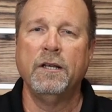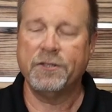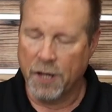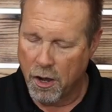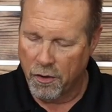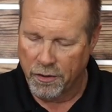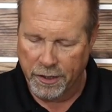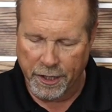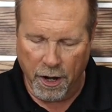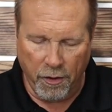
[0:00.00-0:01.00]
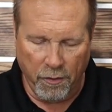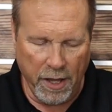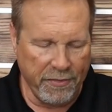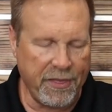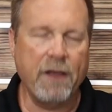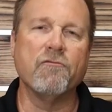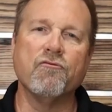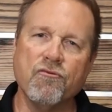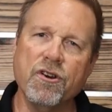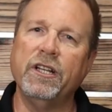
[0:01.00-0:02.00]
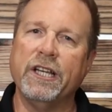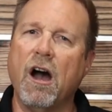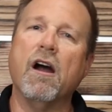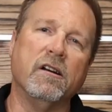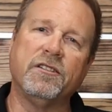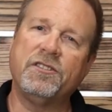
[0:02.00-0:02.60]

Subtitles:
So, you know, they really are